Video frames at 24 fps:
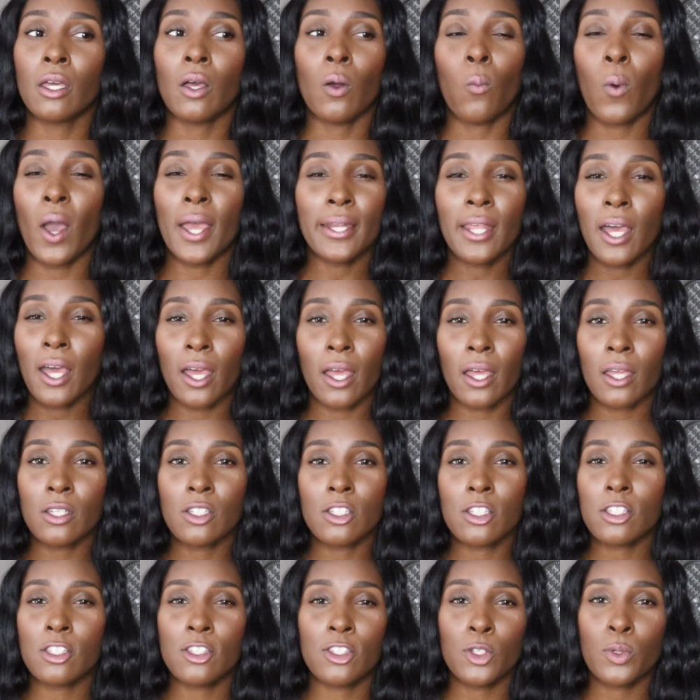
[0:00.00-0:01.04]
why
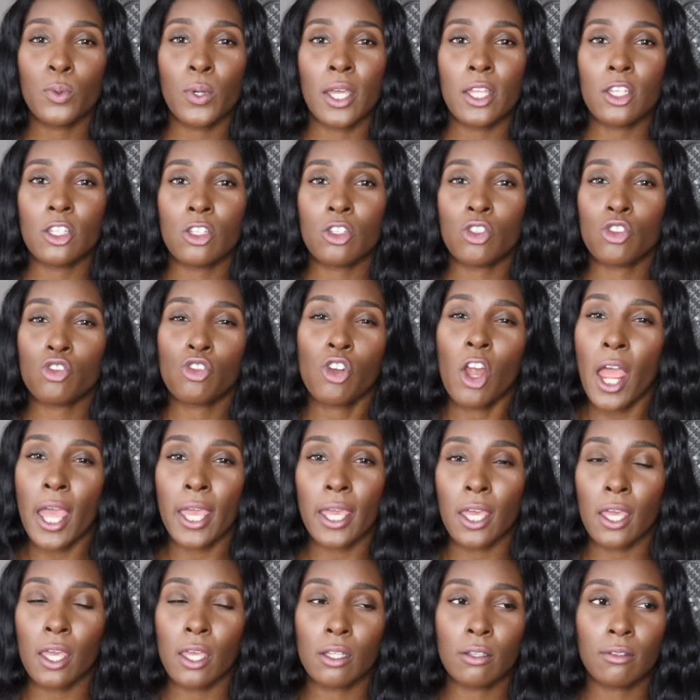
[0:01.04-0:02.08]
not? Just do it. Just
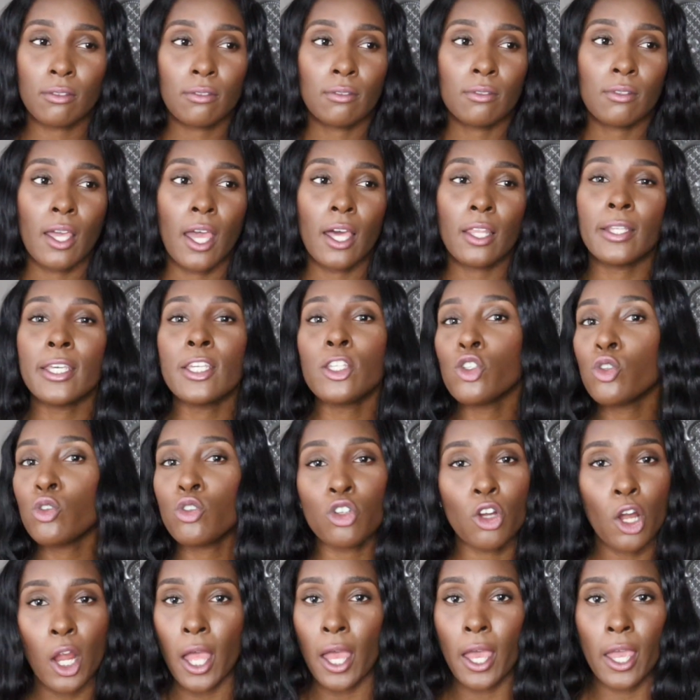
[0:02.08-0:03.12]
try it. At least you
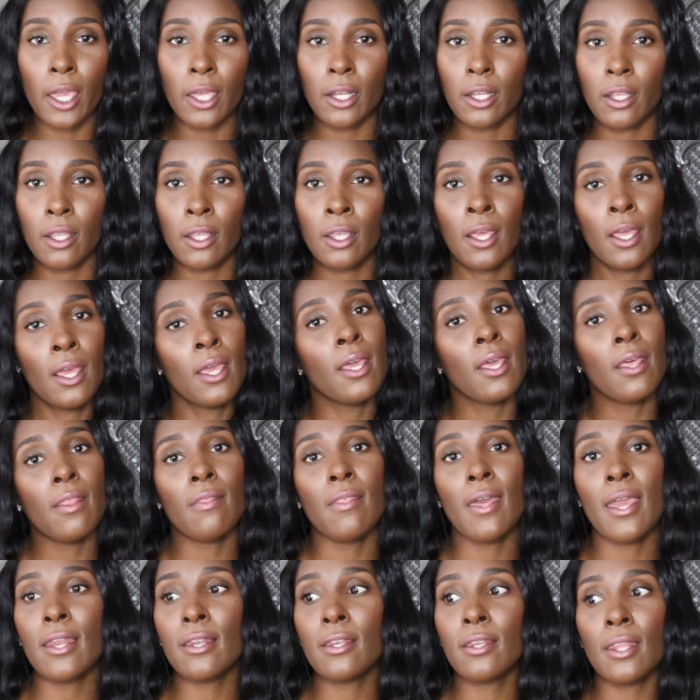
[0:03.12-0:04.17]
tried.
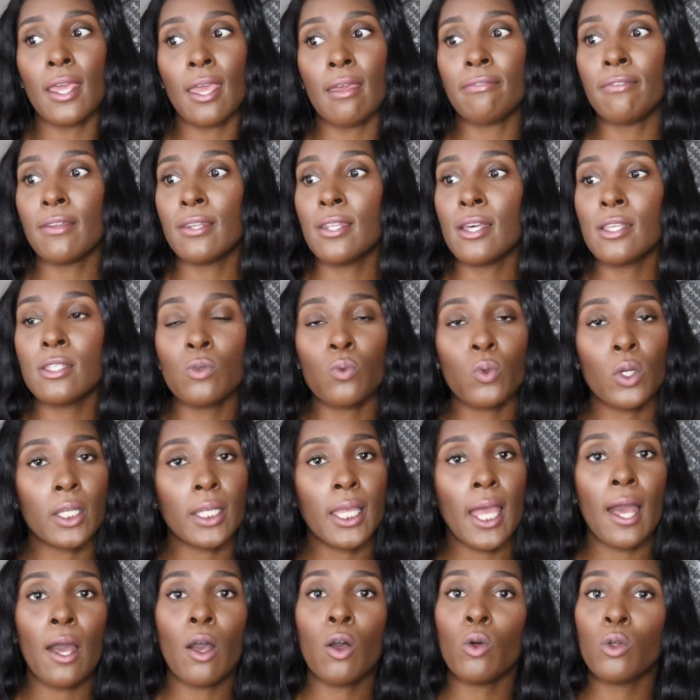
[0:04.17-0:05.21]
Then if it doesn't
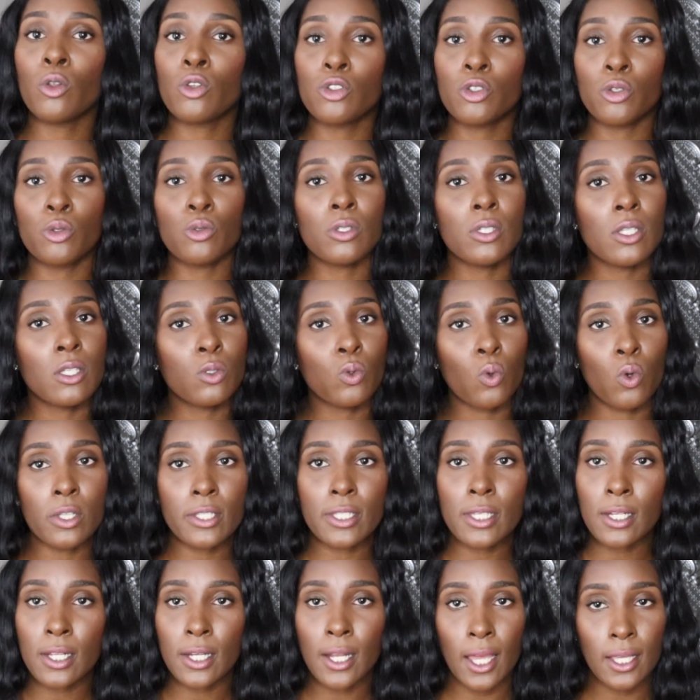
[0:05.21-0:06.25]
work out, deuces, on
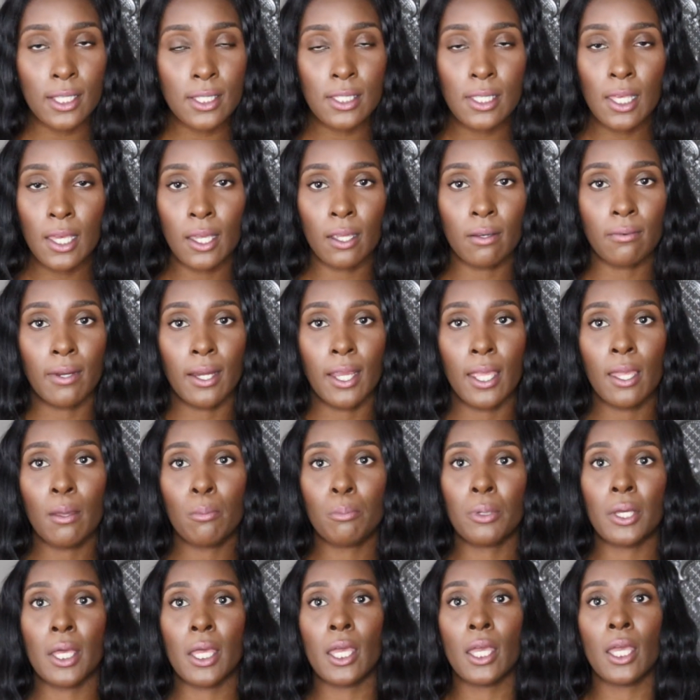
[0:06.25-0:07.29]
to the next thing,
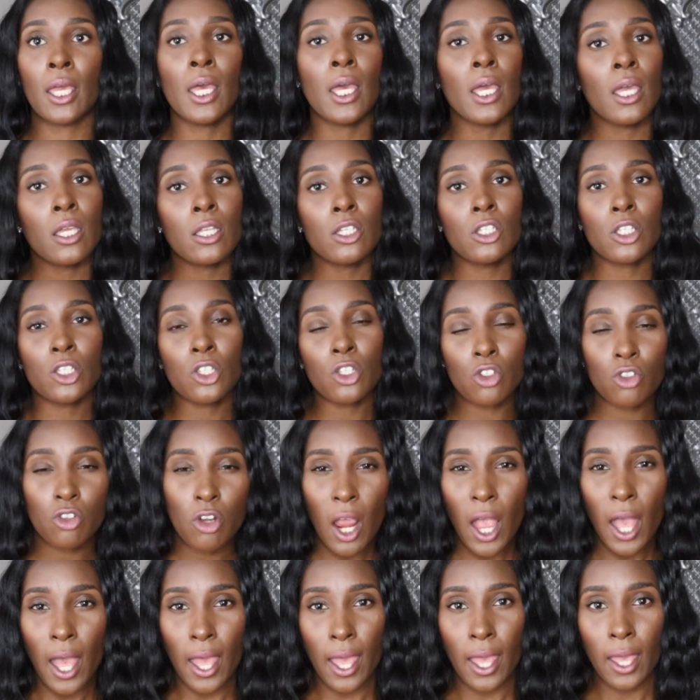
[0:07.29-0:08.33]
right? But just
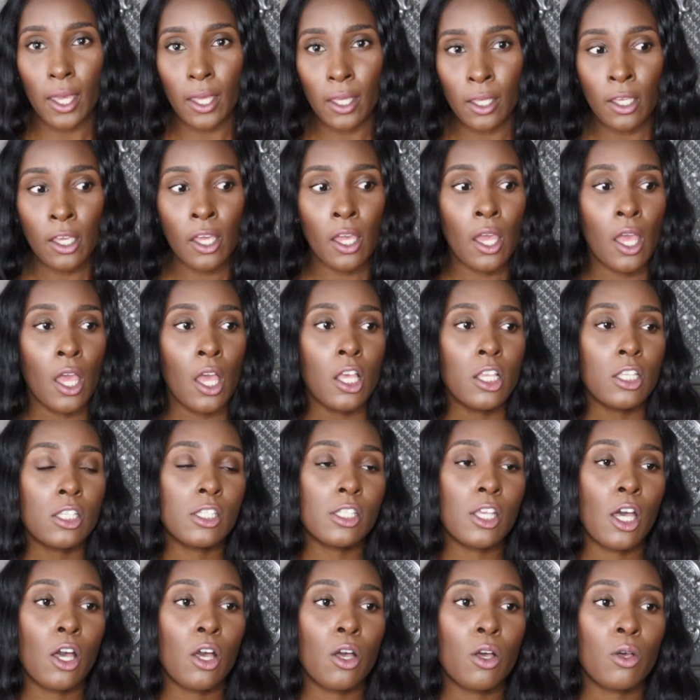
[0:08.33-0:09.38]
try.
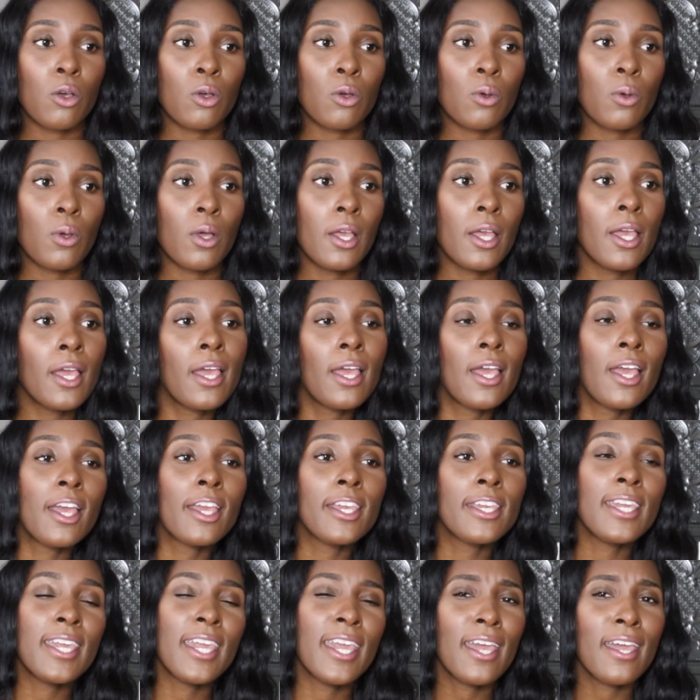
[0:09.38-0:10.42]
So
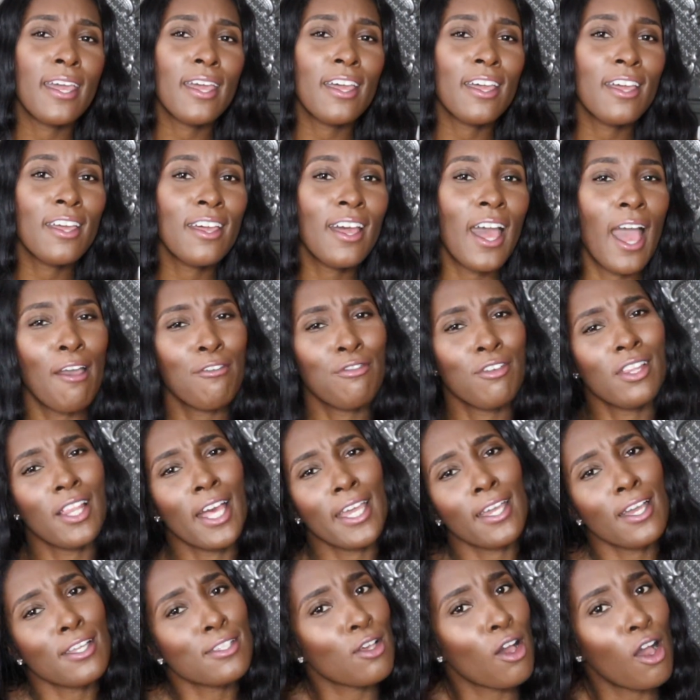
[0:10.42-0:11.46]
yeah, I feel
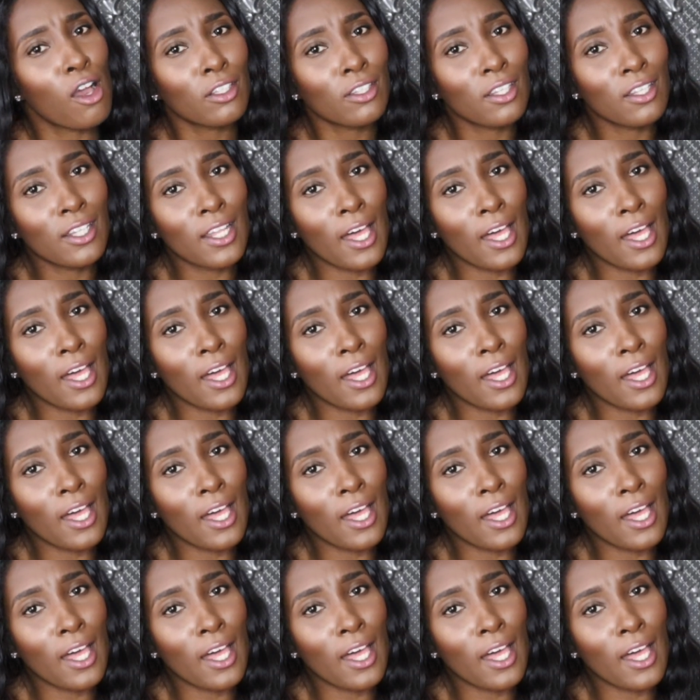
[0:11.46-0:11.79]
like I talked a